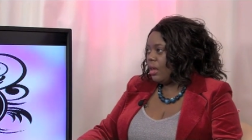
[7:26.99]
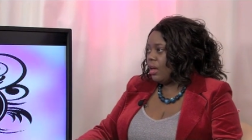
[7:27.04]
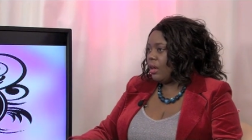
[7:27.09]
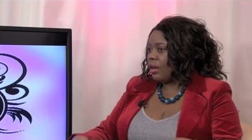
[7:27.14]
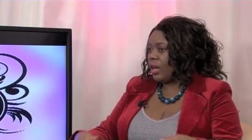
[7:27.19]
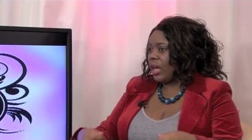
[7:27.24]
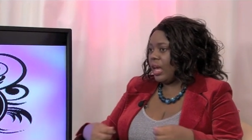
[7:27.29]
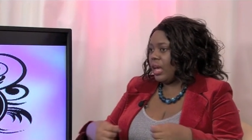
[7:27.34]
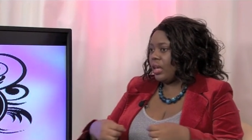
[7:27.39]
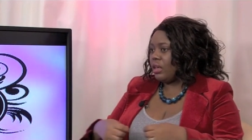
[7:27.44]

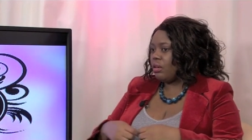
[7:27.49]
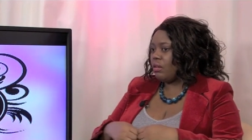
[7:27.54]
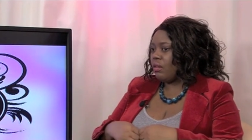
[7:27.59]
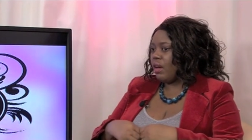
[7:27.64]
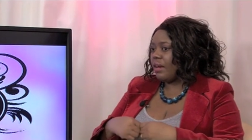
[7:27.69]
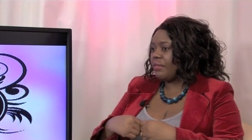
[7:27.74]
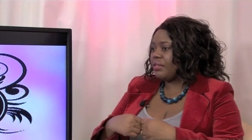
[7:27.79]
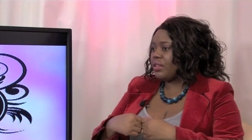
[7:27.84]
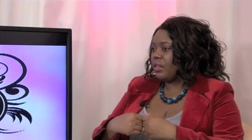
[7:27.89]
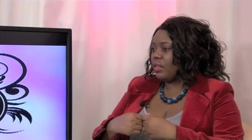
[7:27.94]
Okay, you
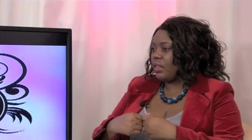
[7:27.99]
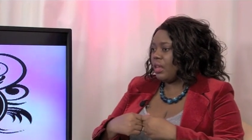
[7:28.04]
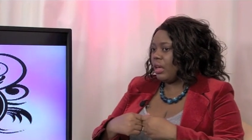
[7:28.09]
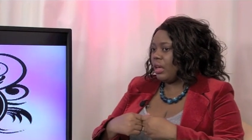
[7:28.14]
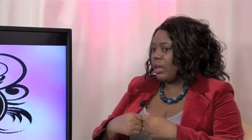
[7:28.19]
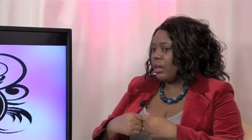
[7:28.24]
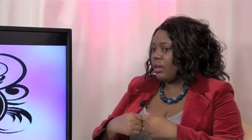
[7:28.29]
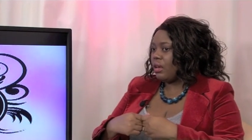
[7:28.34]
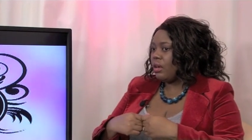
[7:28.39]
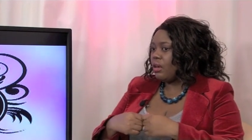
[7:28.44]
have to
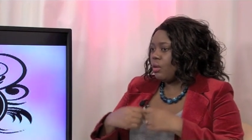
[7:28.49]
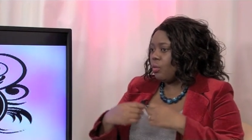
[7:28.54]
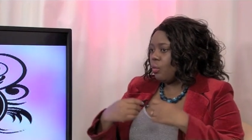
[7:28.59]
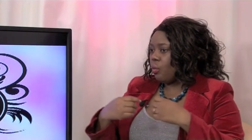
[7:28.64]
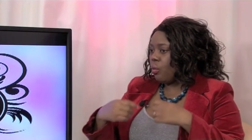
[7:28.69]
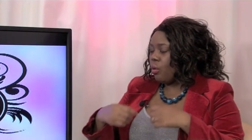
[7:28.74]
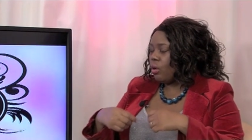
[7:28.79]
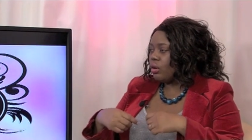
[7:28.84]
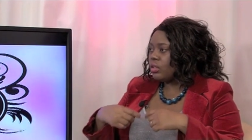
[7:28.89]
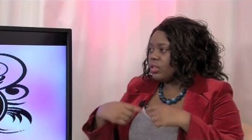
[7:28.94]
think,
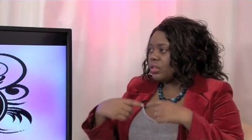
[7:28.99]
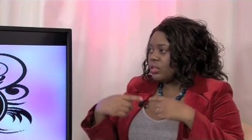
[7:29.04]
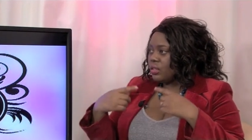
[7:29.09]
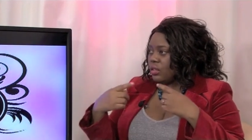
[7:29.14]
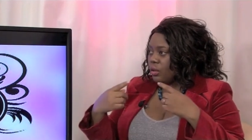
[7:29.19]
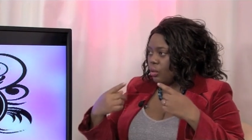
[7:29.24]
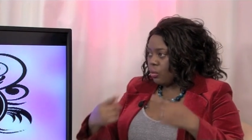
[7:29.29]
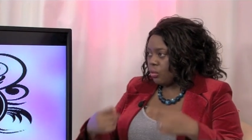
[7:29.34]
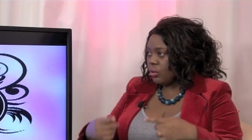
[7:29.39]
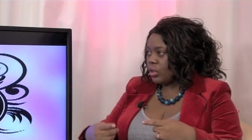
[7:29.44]
what does
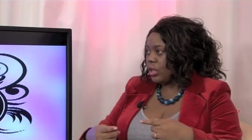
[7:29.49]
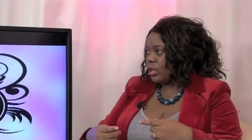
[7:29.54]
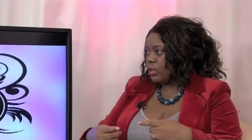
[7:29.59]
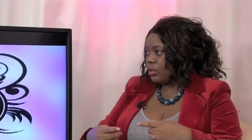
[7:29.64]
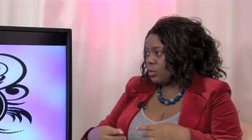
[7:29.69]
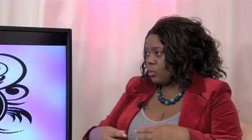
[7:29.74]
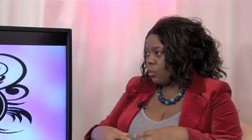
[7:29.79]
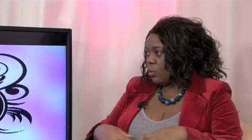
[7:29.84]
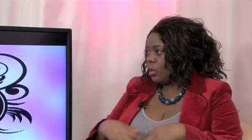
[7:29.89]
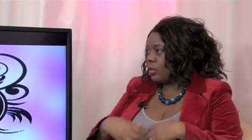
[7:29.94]
the
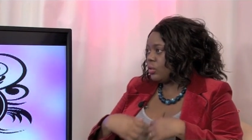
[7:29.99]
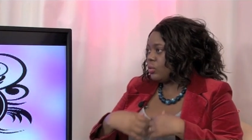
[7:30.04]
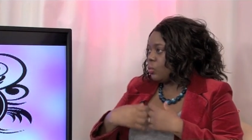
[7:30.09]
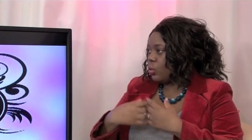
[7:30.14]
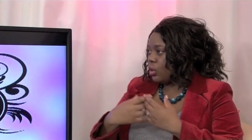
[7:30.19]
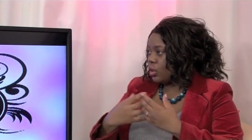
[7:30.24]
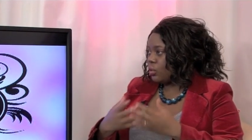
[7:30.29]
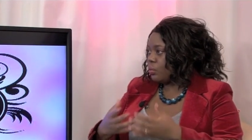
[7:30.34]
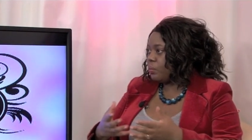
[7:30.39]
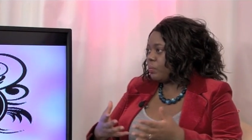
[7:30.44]
audience want?
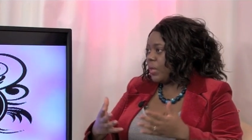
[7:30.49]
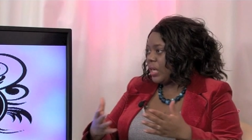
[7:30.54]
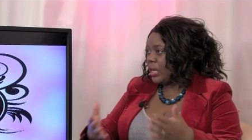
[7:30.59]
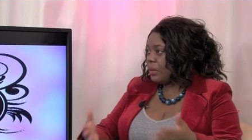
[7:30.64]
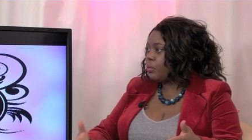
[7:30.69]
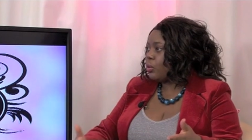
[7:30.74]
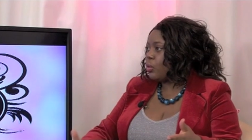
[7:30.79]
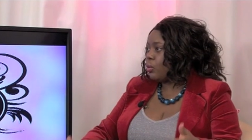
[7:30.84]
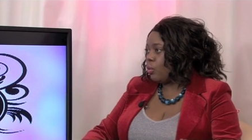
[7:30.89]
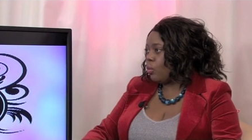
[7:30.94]
What do
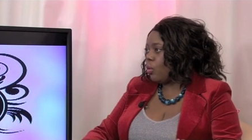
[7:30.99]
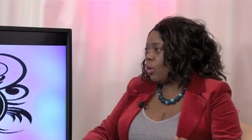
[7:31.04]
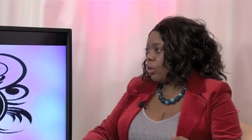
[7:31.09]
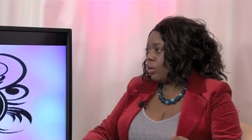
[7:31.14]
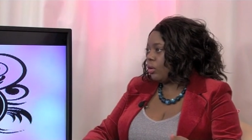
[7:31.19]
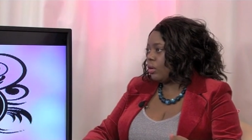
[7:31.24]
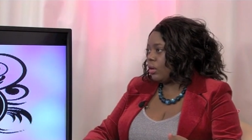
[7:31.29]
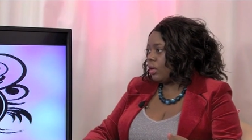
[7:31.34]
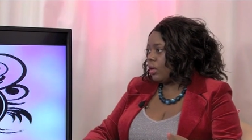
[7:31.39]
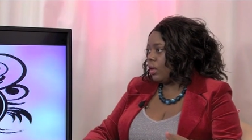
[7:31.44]
people
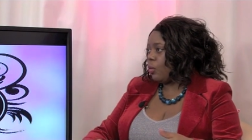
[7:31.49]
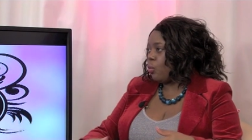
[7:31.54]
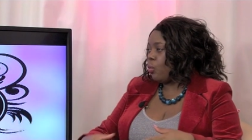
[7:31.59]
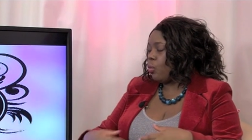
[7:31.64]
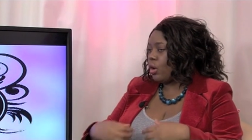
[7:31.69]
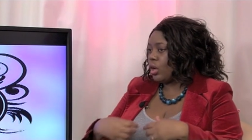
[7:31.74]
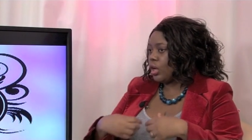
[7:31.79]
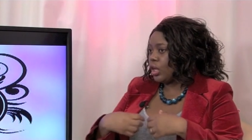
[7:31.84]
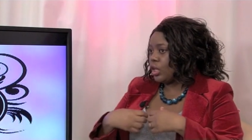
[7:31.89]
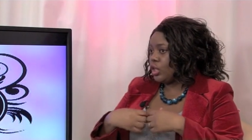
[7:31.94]
want? And
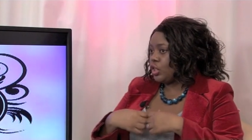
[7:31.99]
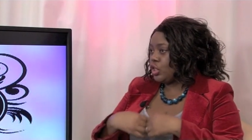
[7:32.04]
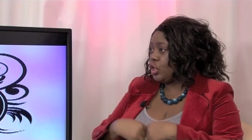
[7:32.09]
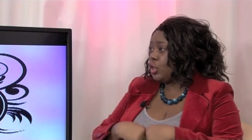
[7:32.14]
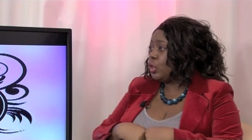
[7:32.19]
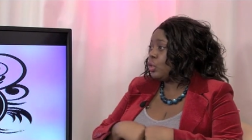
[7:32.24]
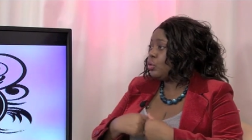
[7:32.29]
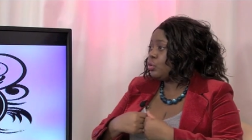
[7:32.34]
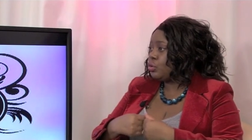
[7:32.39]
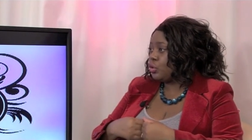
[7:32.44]
what can
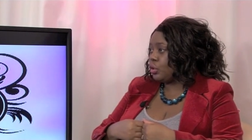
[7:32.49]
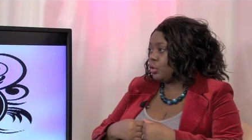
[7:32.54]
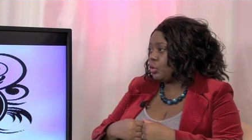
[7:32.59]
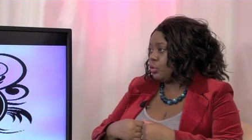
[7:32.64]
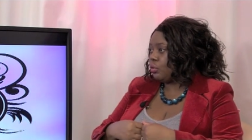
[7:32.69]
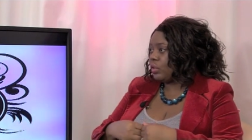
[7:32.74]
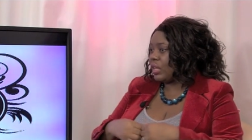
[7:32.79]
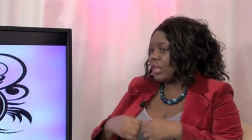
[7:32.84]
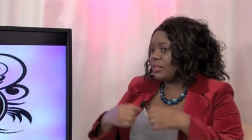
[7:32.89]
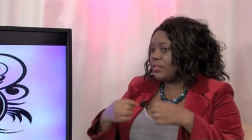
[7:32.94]
you
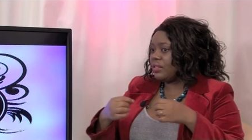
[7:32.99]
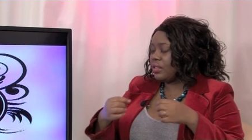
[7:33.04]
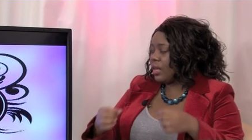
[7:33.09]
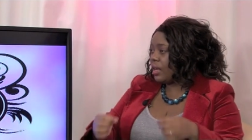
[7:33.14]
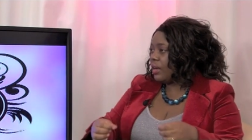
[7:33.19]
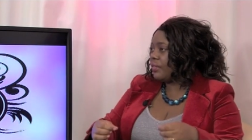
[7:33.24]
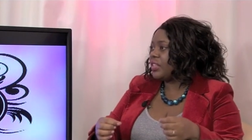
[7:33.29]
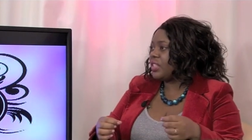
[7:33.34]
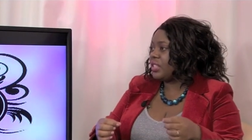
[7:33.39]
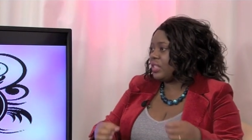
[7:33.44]
do that
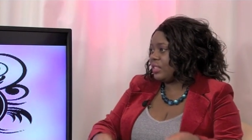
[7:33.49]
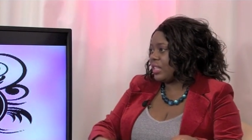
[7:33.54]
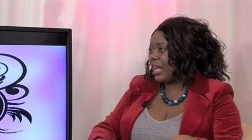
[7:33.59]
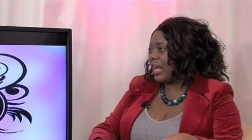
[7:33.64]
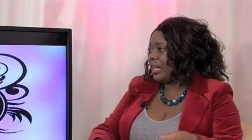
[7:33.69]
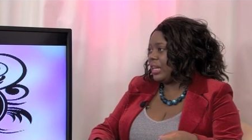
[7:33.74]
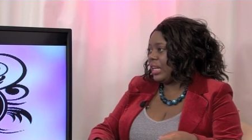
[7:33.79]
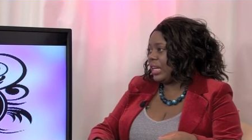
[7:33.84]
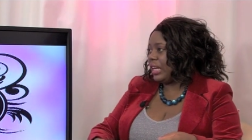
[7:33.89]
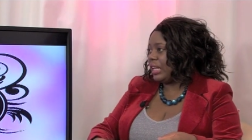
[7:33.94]
services
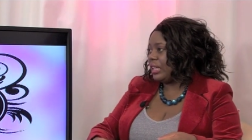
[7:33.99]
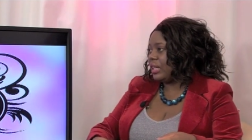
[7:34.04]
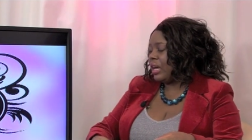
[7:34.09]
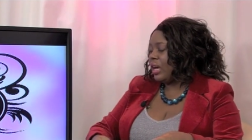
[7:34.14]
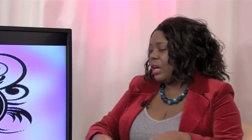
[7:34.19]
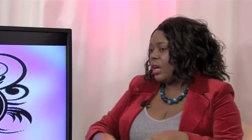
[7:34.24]
that need?